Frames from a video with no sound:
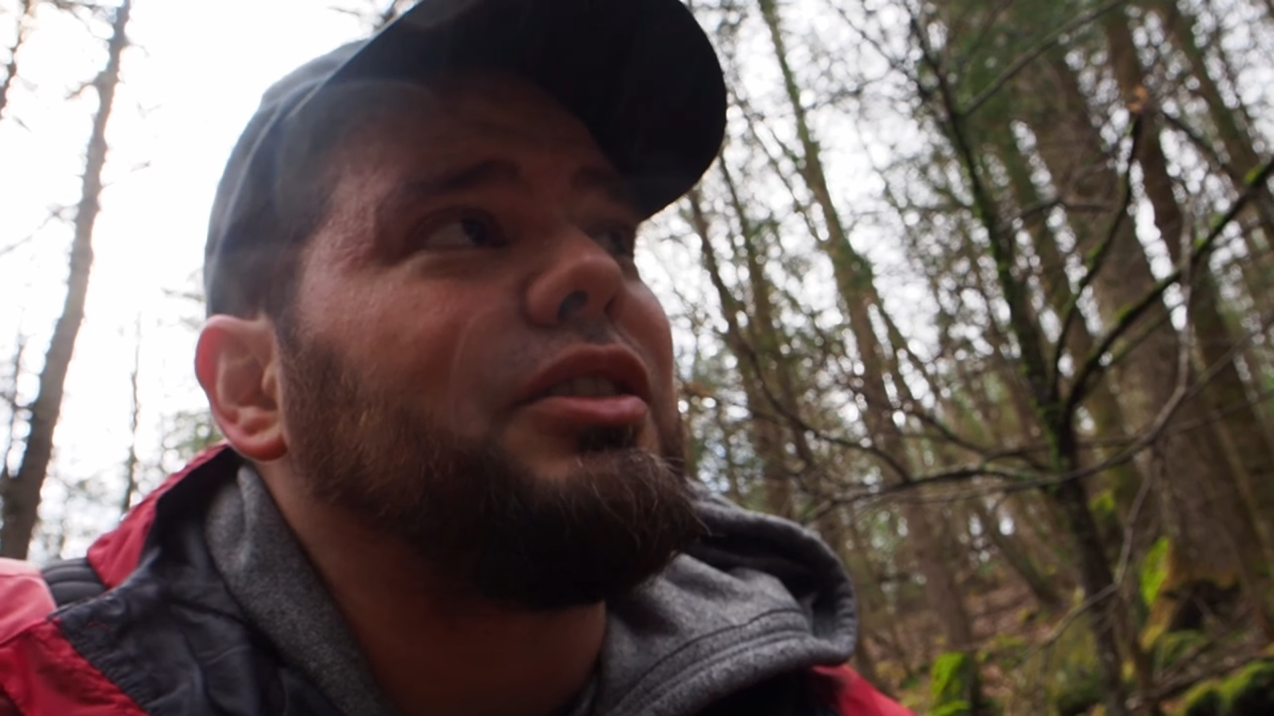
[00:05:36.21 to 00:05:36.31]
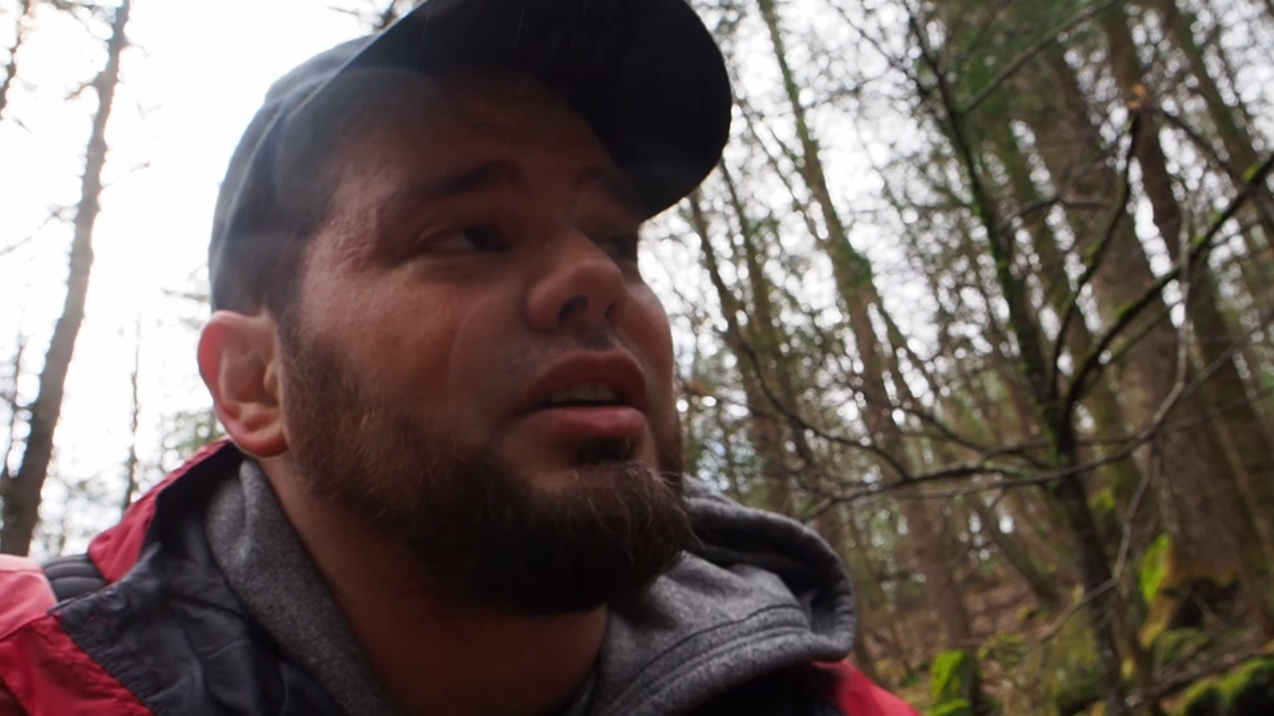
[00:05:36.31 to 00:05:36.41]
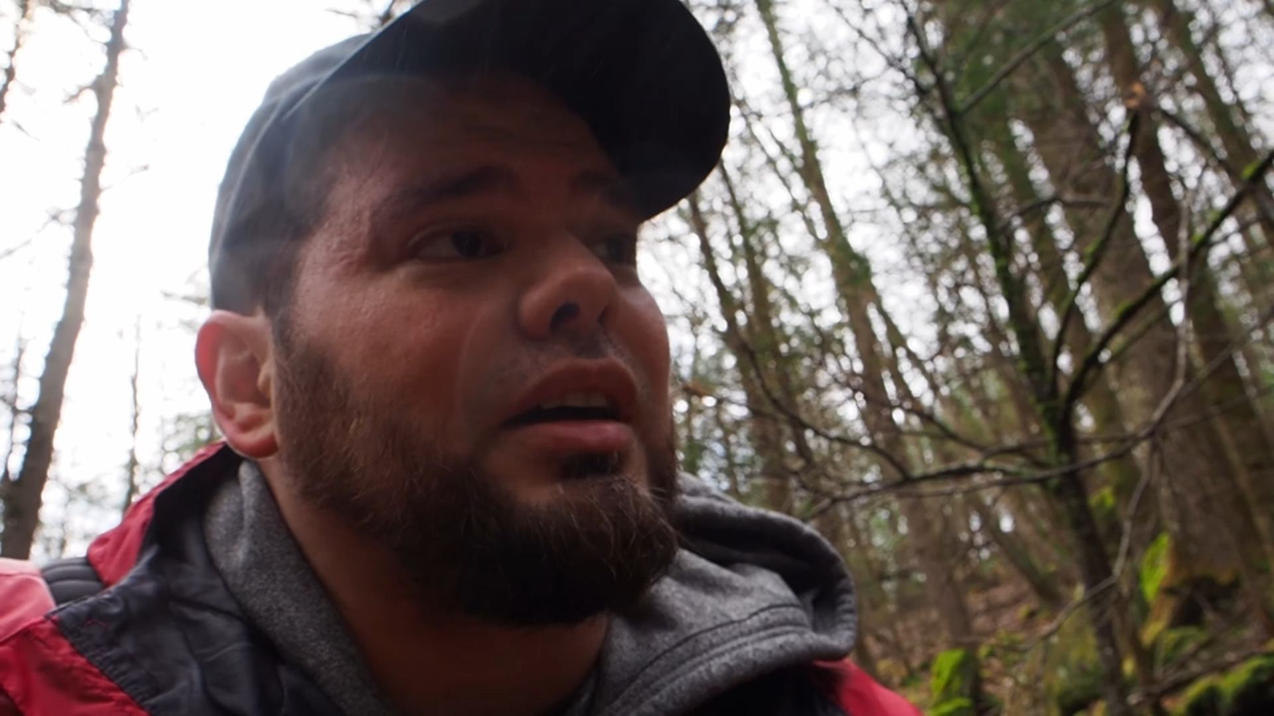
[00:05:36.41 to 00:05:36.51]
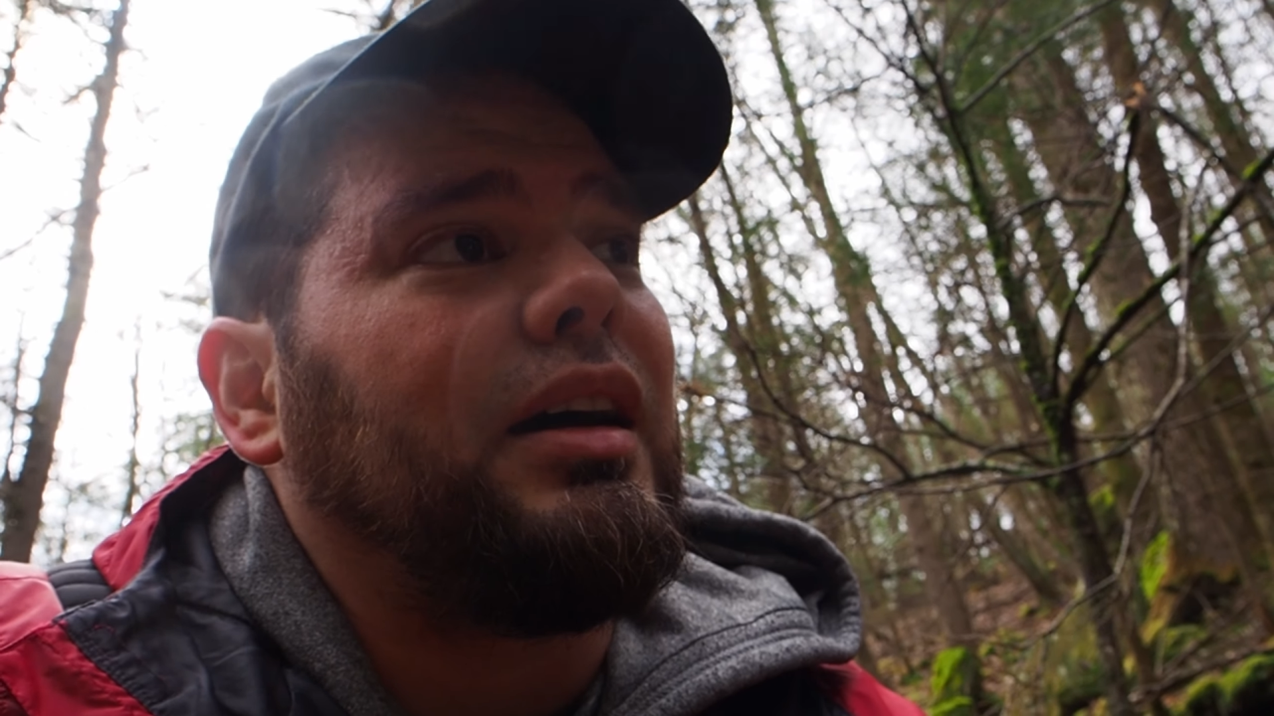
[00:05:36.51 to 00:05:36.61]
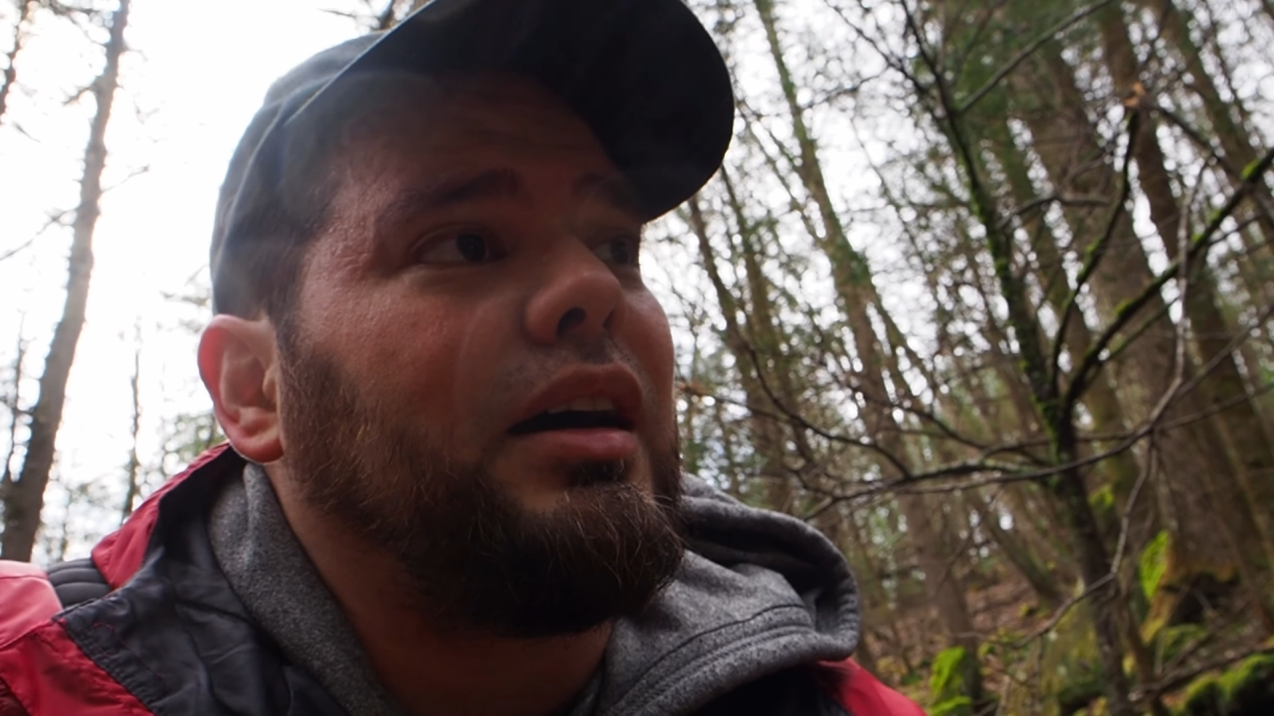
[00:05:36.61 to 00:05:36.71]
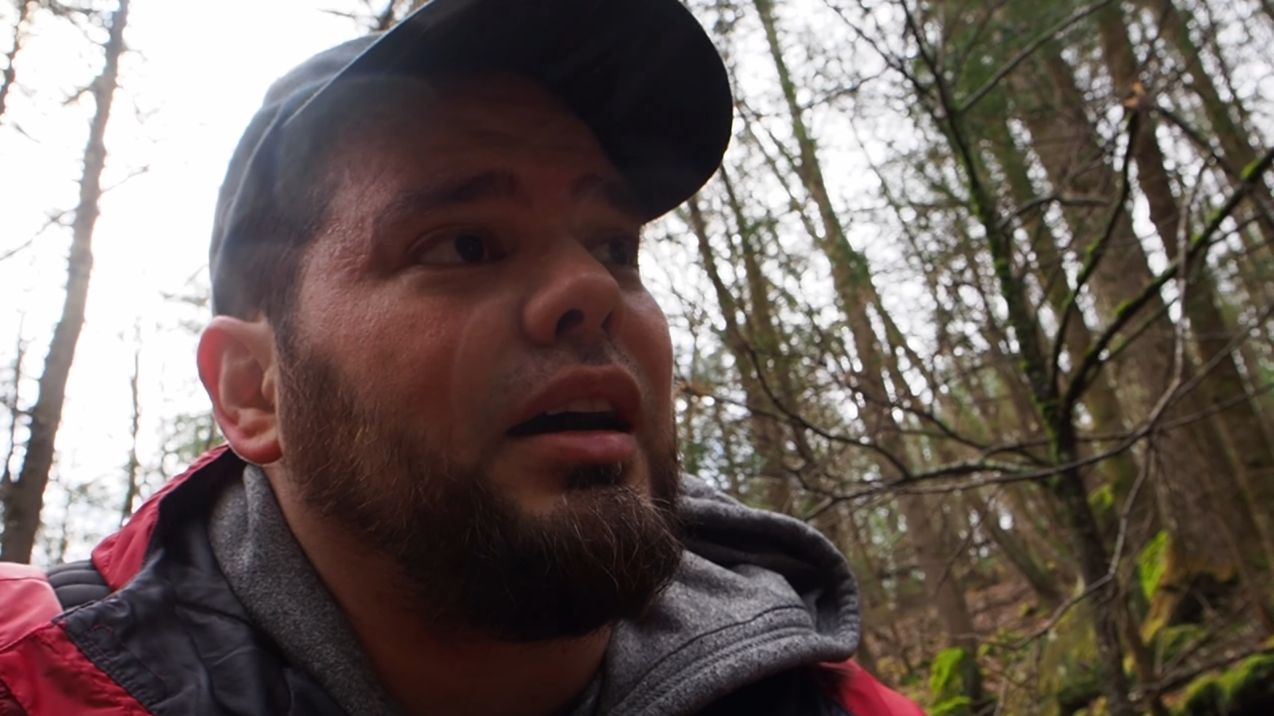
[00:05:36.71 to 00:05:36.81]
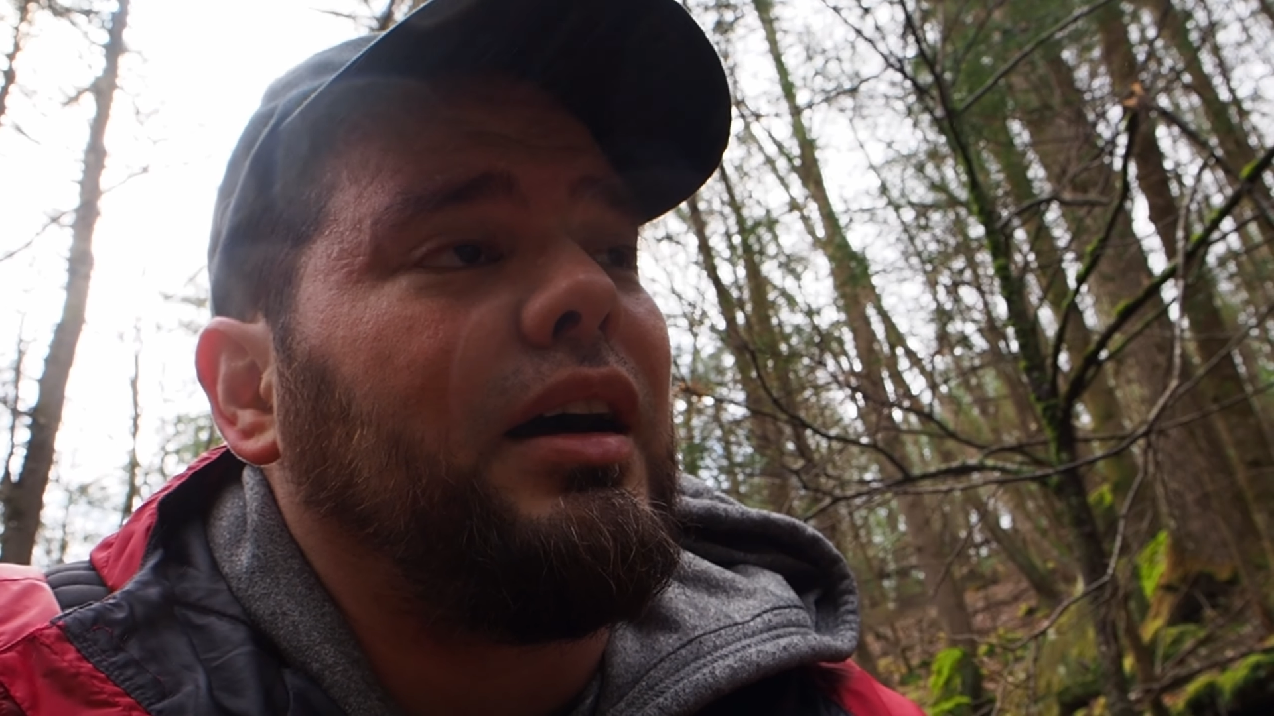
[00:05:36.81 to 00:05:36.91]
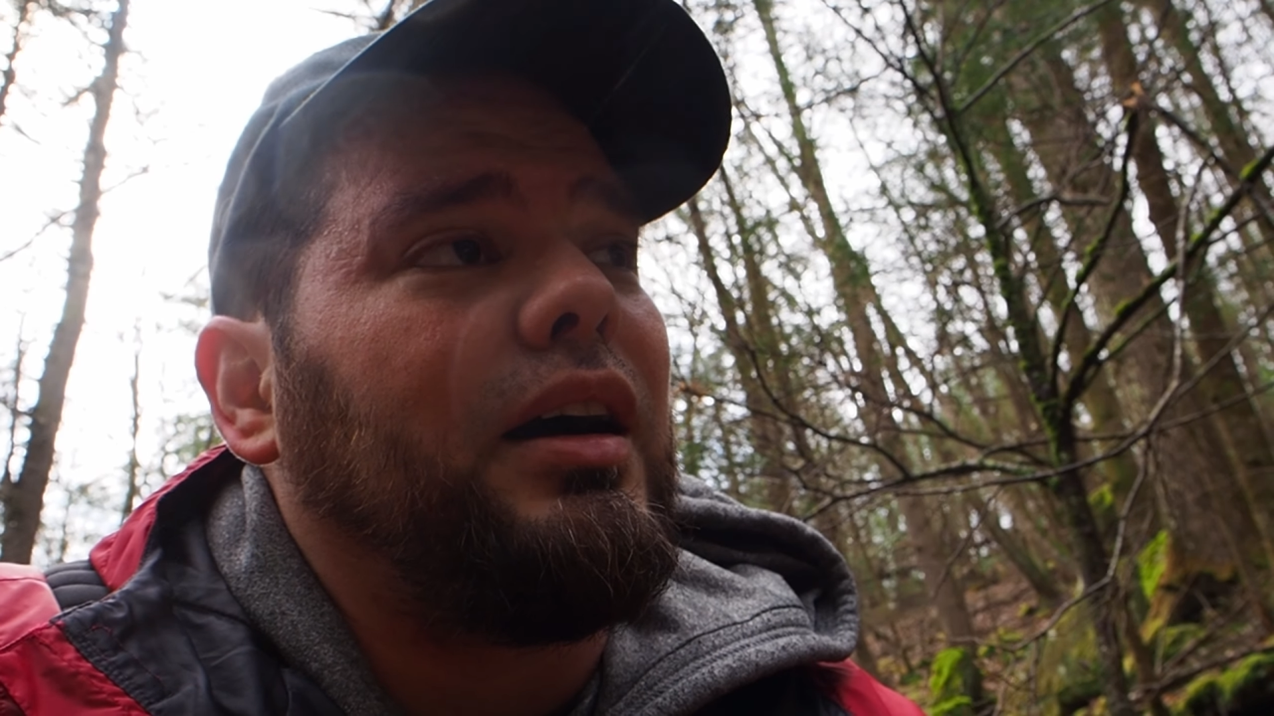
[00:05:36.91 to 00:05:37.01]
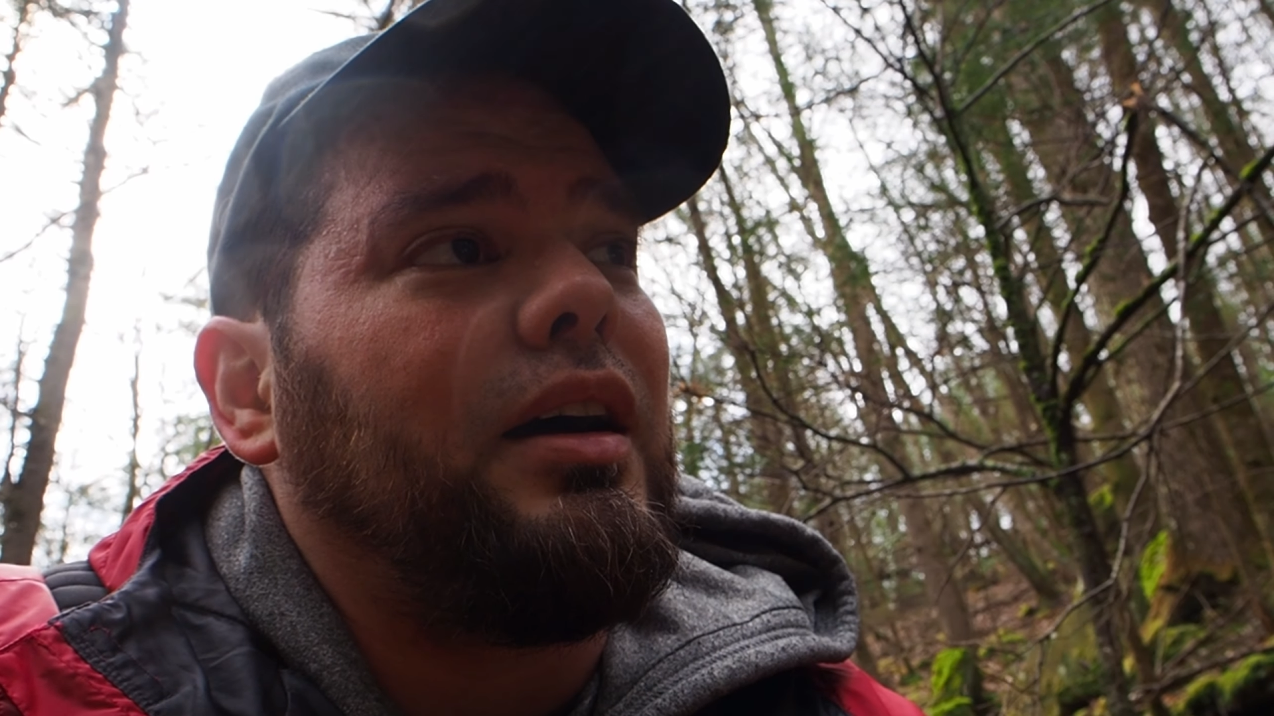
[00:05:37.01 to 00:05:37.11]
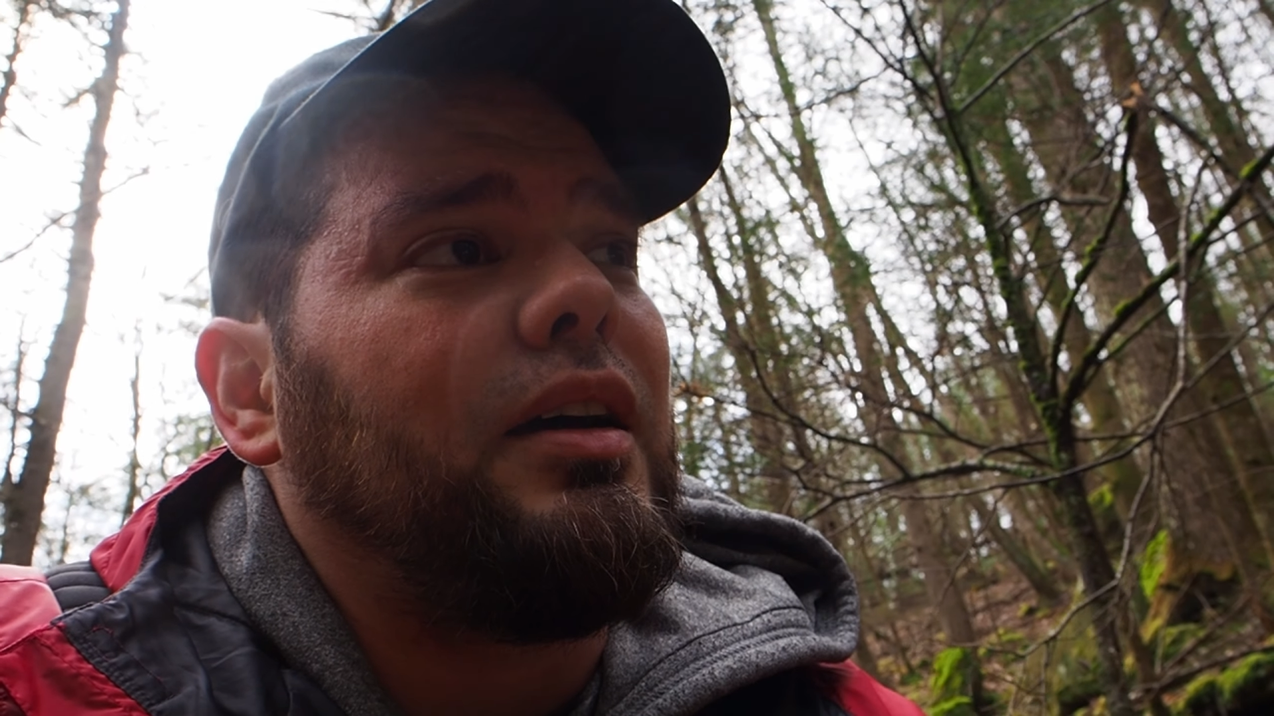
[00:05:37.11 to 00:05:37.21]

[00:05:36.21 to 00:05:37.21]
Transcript: took a